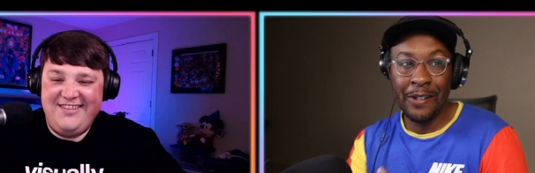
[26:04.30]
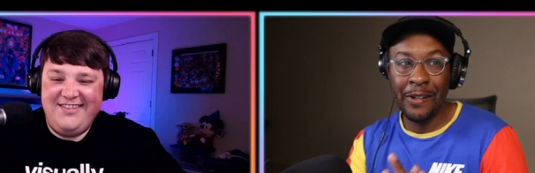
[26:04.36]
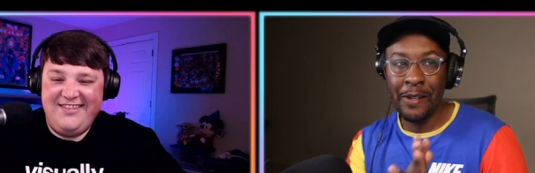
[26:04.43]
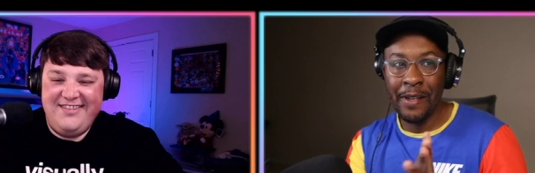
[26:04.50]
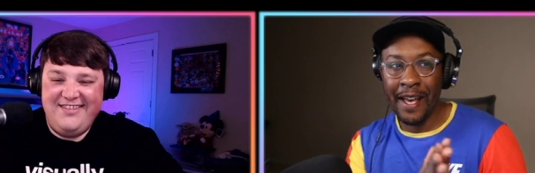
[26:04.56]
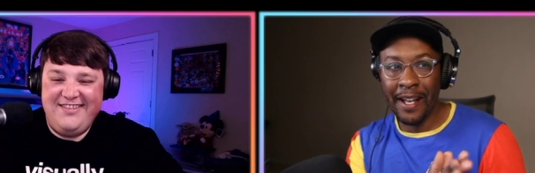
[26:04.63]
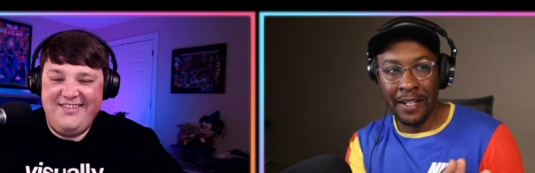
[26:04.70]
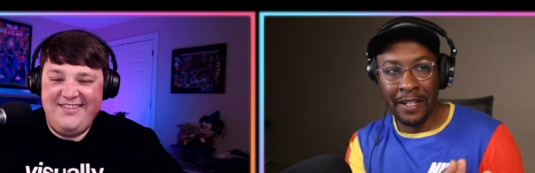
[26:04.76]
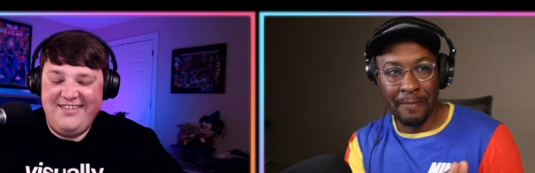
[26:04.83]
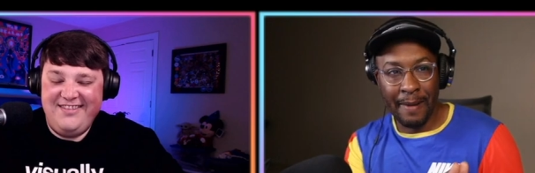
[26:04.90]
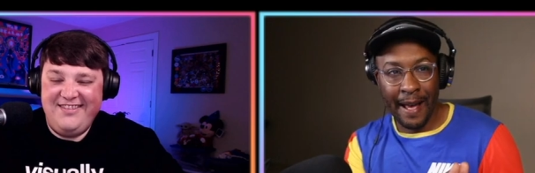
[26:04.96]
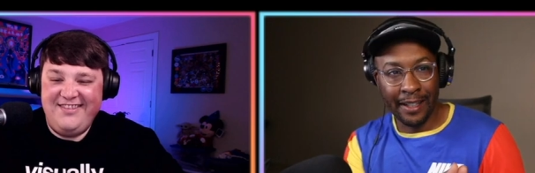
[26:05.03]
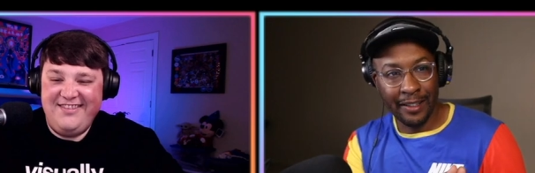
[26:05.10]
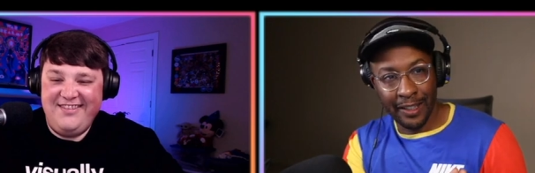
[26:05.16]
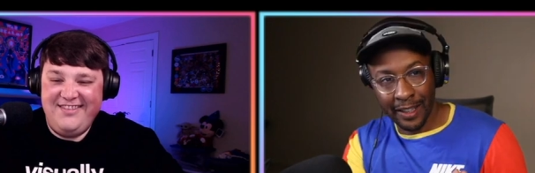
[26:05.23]
Speaker 1: know you had this
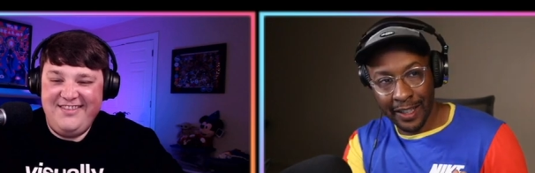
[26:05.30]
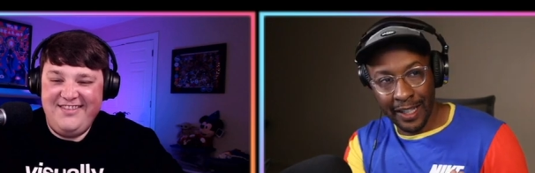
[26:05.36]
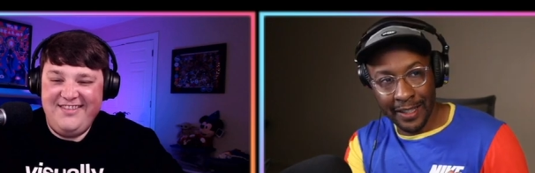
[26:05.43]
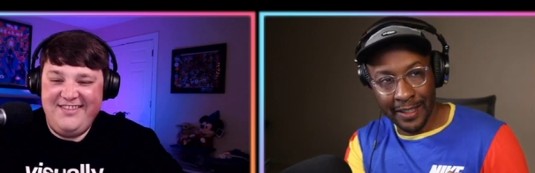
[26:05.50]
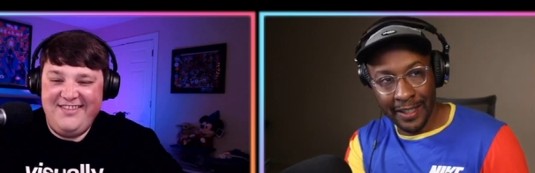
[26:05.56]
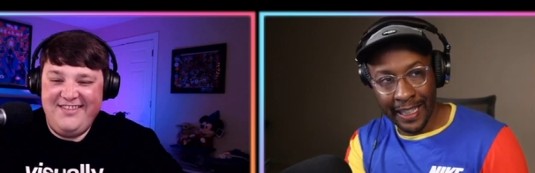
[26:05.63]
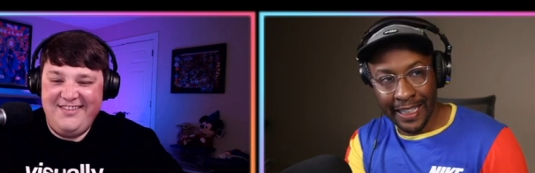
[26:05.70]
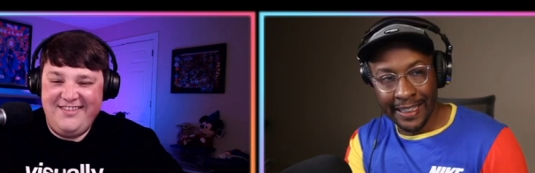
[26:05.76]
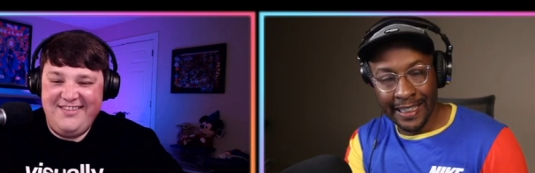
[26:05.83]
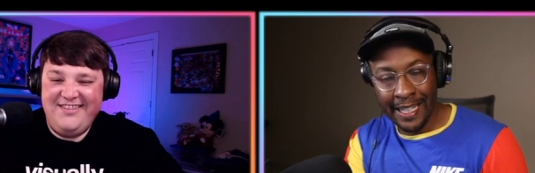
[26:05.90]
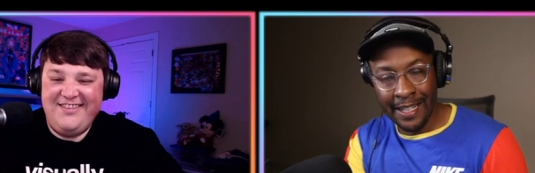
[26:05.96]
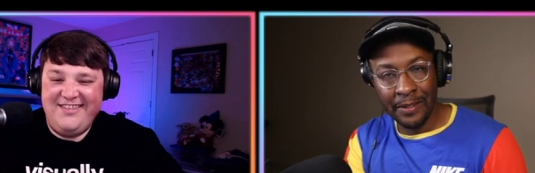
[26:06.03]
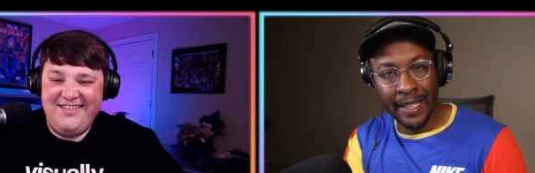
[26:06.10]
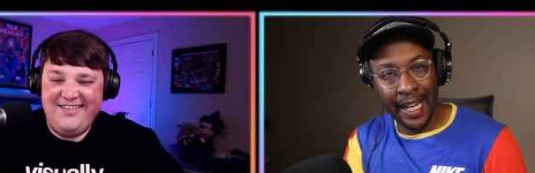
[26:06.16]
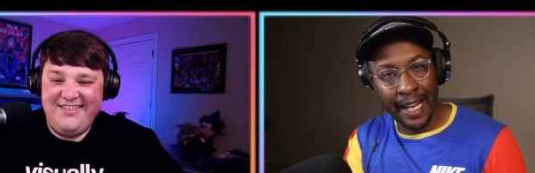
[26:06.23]
backlog content because I
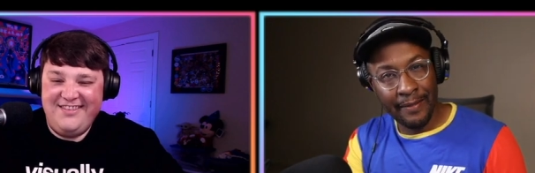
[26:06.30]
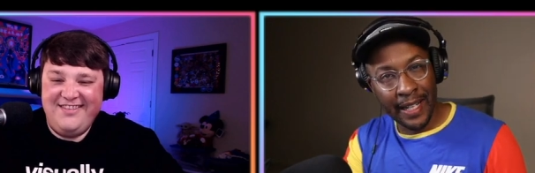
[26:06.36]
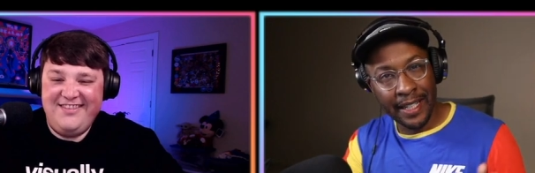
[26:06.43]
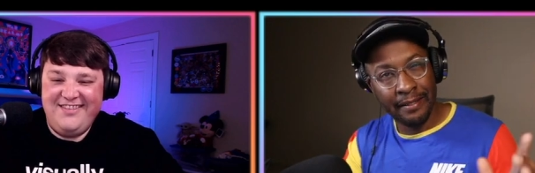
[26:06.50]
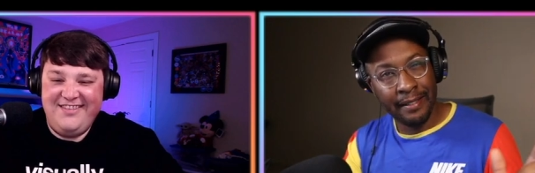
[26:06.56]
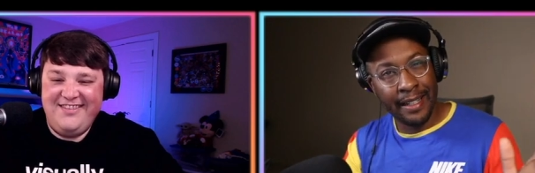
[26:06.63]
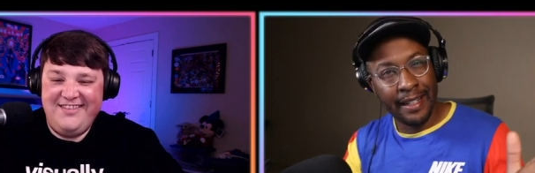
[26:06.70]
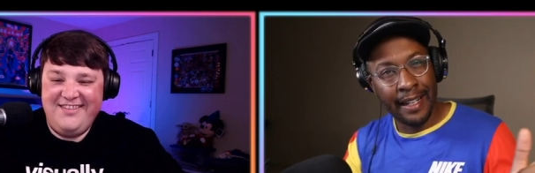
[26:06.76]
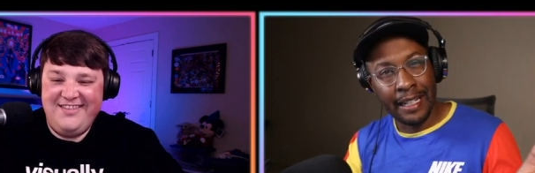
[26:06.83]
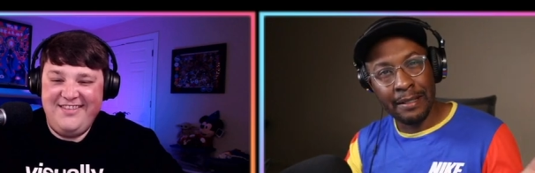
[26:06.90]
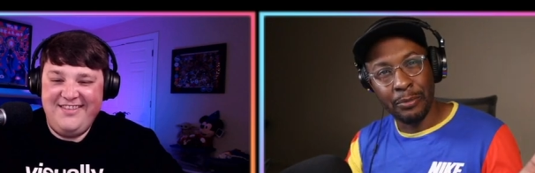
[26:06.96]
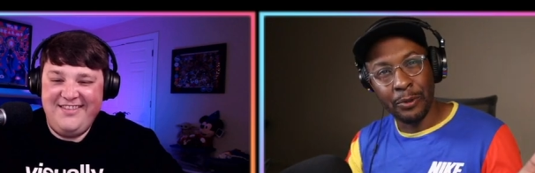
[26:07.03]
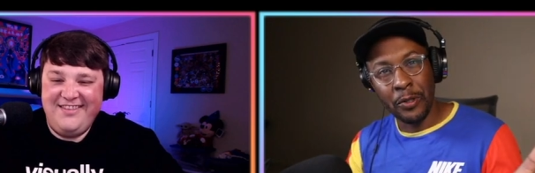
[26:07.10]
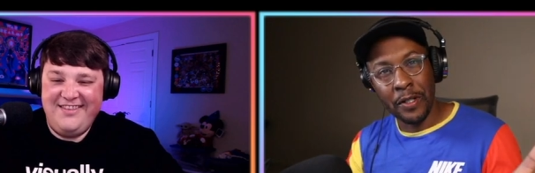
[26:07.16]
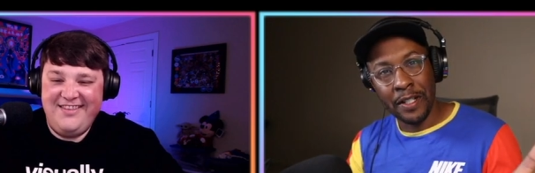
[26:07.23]
don't think I've actually
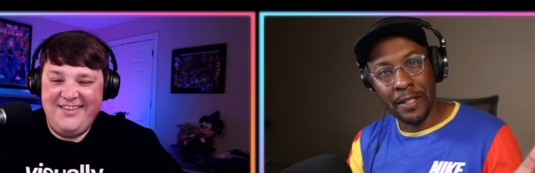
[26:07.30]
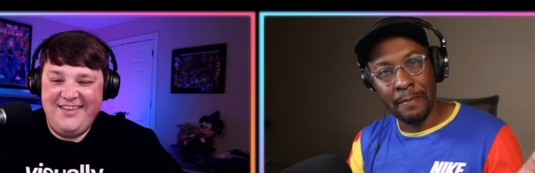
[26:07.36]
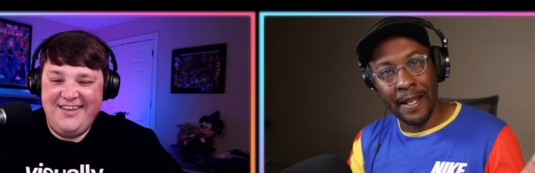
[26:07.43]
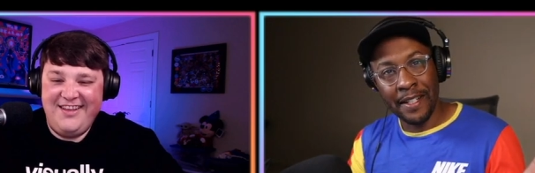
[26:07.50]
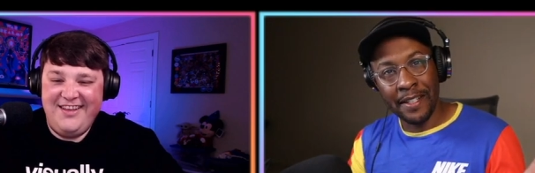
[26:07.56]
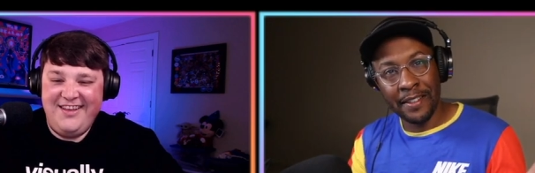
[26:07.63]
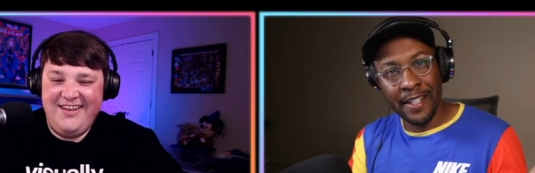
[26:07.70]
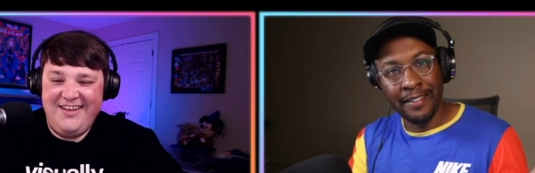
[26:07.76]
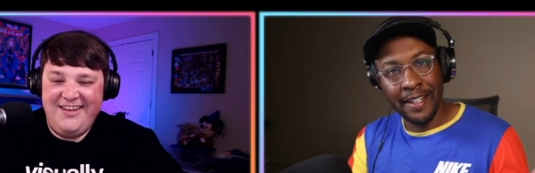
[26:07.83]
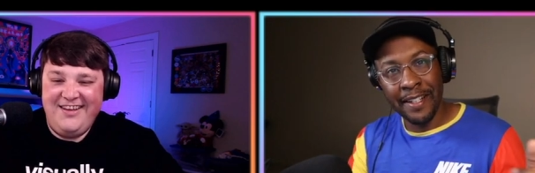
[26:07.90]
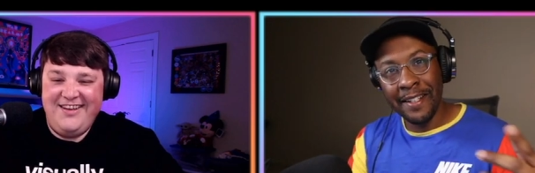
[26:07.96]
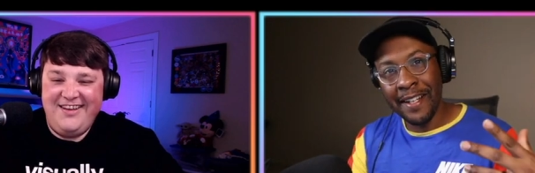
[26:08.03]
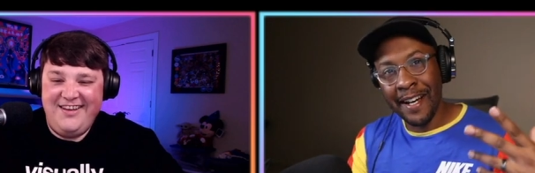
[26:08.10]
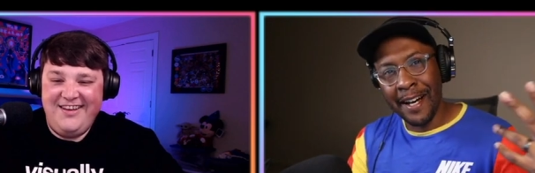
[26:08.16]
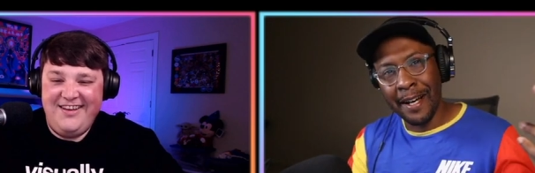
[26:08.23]
explored space jelly.
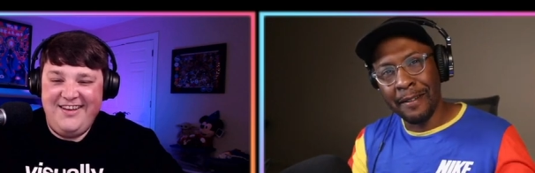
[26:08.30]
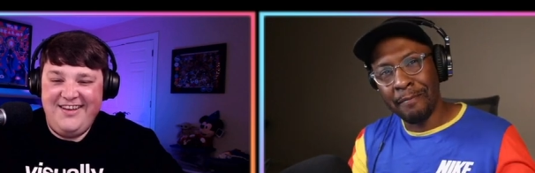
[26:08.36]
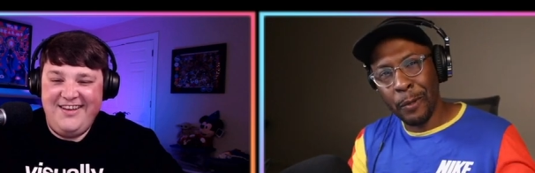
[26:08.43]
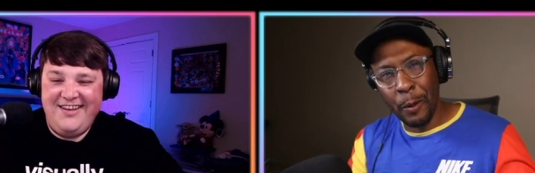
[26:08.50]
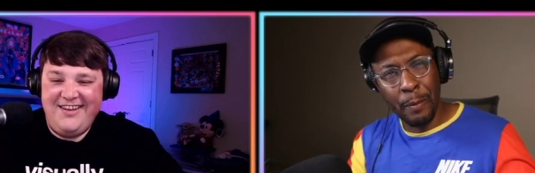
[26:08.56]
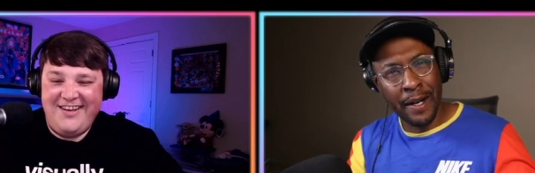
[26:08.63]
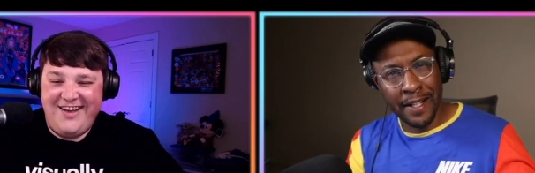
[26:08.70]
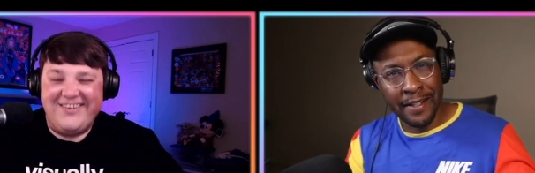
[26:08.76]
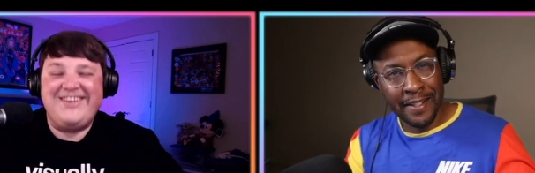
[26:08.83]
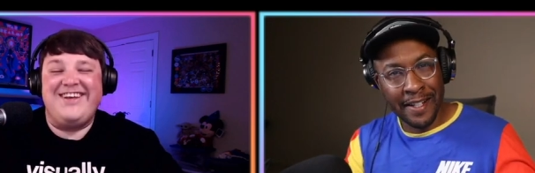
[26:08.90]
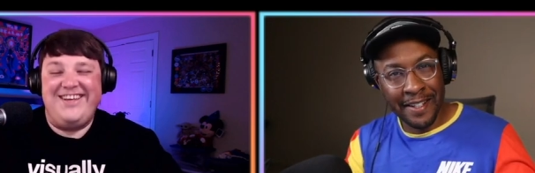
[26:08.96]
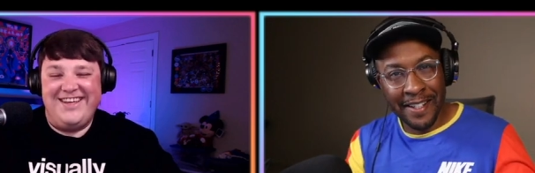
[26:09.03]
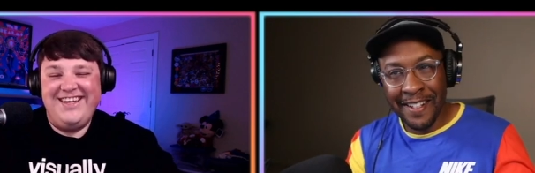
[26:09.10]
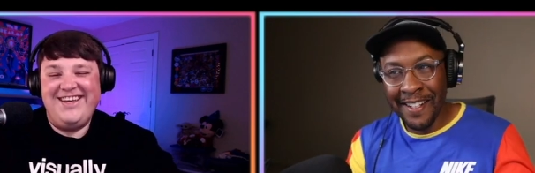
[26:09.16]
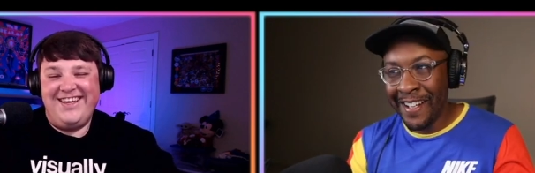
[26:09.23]
Uh, no pun
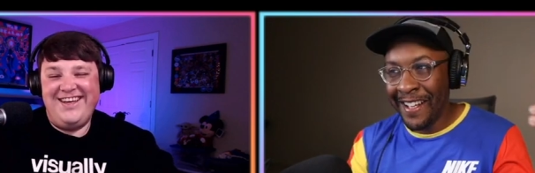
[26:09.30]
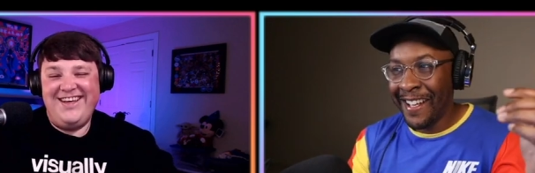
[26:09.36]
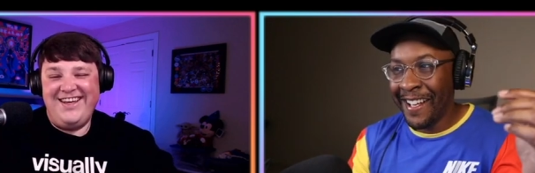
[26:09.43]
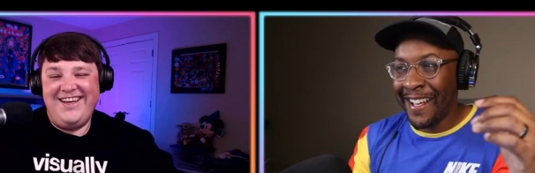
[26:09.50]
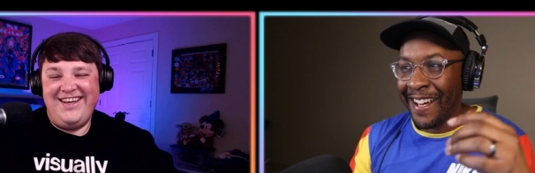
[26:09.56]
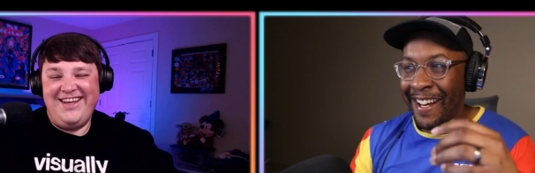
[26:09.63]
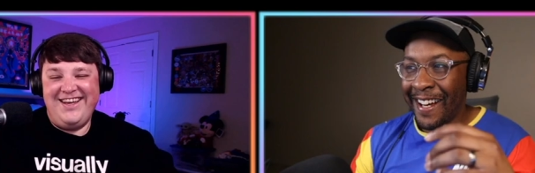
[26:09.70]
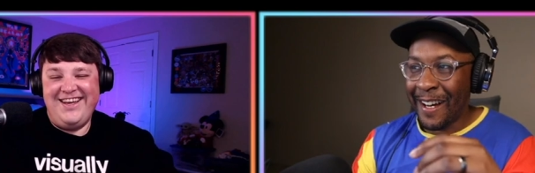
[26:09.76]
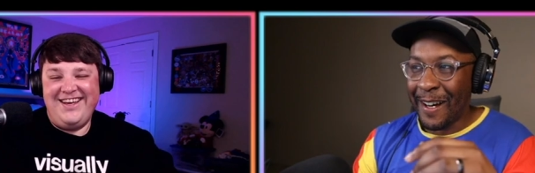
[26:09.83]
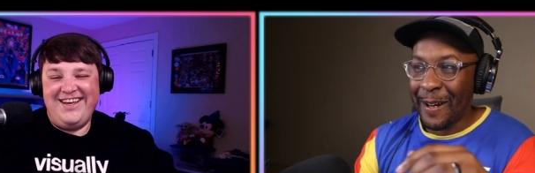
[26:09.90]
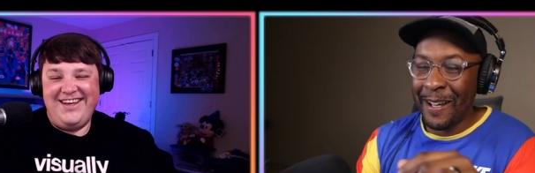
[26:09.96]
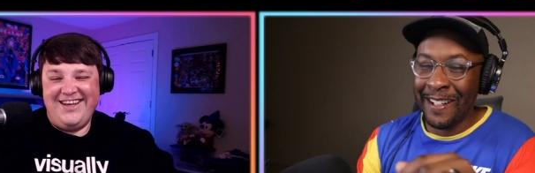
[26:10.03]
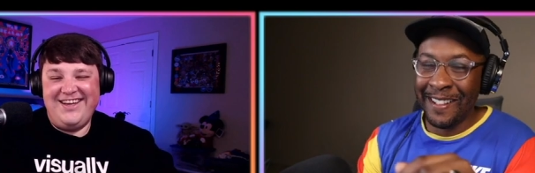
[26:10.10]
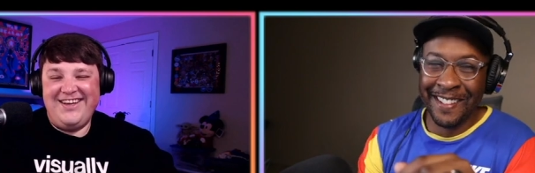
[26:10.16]
intended. Okay. Uh,